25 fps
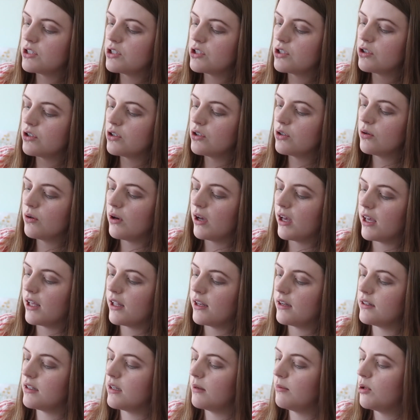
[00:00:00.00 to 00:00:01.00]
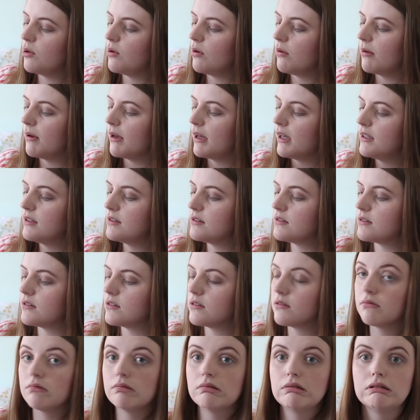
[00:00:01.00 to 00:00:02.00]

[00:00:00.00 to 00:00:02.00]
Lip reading: 2 and WOS.